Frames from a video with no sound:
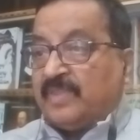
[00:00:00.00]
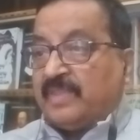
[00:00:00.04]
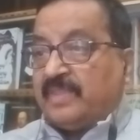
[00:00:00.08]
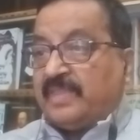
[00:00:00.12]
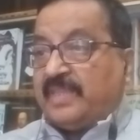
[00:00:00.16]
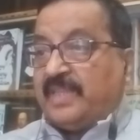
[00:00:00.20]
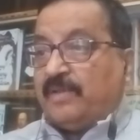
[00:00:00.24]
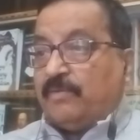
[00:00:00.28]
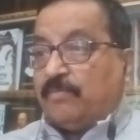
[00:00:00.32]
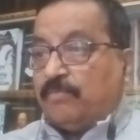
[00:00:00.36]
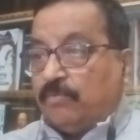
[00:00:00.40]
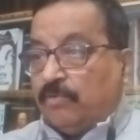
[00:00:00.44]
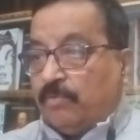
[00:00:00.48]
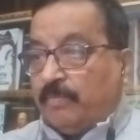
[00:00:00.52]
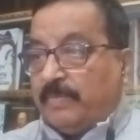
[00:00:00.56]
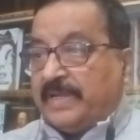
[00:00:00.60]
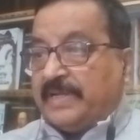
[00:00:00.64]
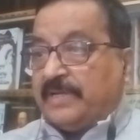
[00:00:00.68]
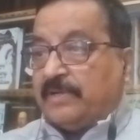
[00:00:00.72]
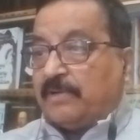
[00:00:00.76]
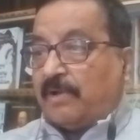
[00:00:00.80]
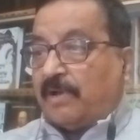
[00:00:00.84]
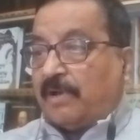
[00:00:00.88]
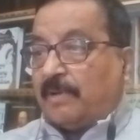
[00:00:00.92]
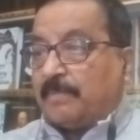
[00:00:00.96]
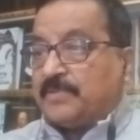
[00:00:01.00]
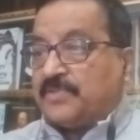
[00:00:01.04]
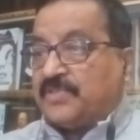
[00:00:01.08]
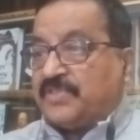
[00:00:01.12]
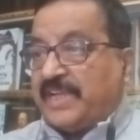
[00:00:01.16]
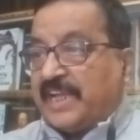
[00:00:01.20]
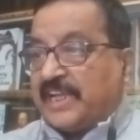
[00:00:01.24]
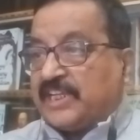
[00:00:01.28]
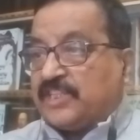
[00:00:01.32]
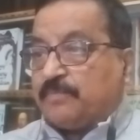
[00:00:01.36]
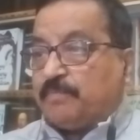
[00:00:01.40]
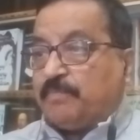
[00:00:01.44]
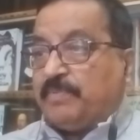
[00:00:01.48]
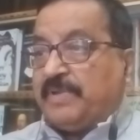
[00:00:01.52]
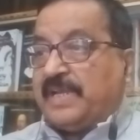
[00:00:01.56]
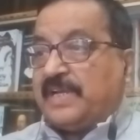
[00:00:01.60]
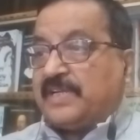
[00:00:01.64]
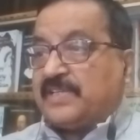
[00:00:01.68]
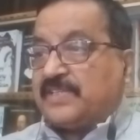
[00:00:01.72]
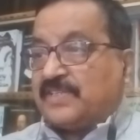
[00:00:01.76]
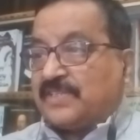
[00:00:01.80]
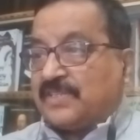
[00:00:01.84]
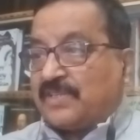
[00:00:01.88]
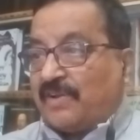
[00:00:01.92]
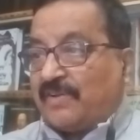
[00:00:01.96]
The woman of
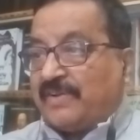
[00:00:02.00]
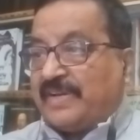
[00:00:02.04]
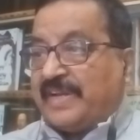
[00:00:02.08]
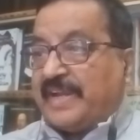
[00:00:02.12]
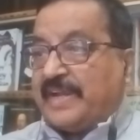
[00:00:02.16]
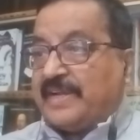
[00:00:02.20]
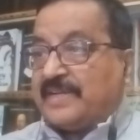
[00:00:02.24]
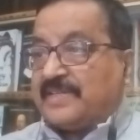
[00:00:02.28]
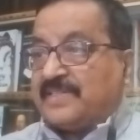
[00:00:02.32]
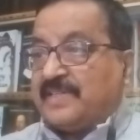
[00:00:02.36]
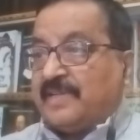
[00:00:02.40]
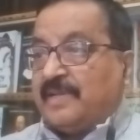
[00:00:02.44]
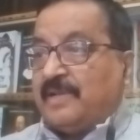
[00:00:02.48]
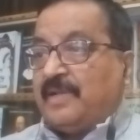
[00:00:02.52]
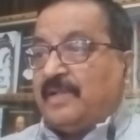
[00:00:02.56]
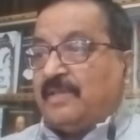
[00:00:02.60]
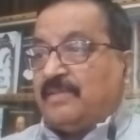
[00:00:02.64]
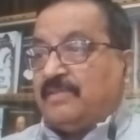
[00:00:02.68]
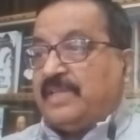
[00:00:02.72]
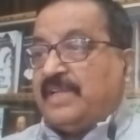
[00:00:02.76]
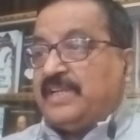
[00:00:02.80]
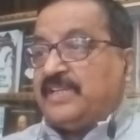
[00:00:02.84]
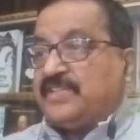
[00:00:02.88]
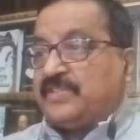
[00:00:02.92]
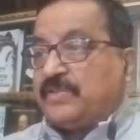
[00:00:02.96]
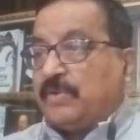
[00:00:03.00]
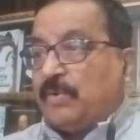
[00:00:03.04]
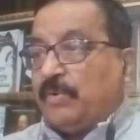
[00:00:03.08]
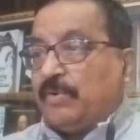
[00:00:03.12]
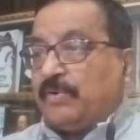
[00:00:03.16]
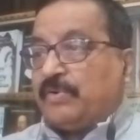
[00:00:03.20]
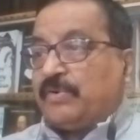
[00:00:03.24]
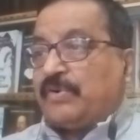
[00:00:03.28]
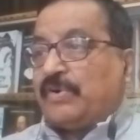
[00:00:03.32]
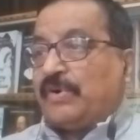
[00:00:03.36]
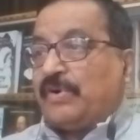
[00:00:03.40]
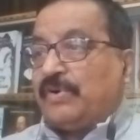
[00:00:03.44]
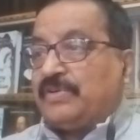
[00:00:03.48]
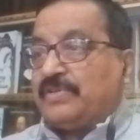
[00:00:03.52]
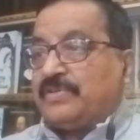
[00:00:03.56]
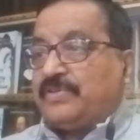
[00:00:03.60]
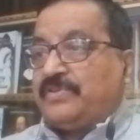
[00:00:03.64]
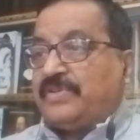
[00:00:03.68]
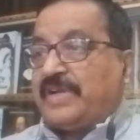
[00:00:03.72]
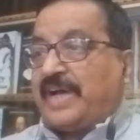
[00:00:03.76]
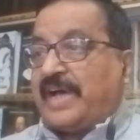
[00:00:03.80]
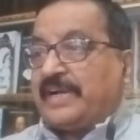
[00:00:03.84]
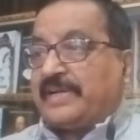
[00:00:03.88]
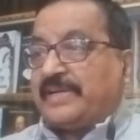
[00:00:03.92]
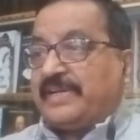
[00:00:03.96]
Shakespeare's sonnets, the so-called
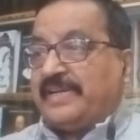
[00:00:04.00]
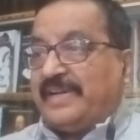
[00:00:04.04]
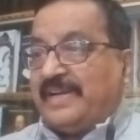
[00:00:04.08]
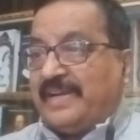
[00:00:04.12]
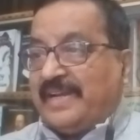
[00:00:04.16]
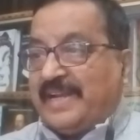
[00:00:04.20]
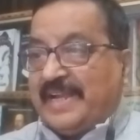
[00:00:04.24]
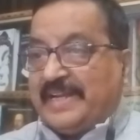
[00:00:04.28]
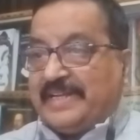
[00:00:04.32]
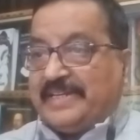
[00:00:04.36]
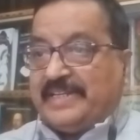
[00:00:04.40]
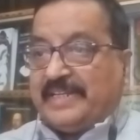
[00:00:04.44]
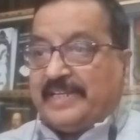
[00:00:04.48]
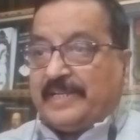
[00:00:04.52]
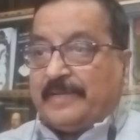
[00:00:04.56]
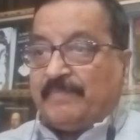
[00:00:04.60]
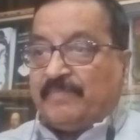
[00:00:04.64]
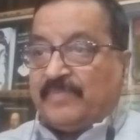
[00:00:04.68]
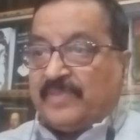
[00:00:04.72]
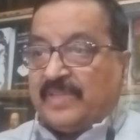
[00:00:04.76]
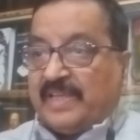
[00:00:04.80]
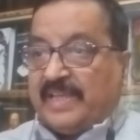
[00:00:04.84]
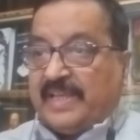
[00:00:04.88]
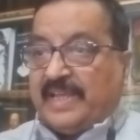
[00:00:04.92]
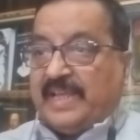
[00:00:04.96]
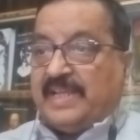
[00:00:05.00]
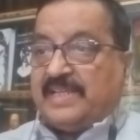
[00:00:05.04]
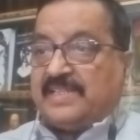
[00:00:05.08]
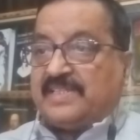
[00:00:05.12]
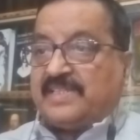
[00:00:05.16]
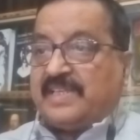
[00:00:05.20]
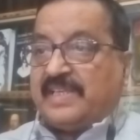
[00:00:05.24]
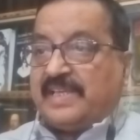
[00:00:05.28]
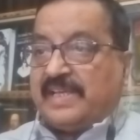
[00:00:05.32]
dark lady, is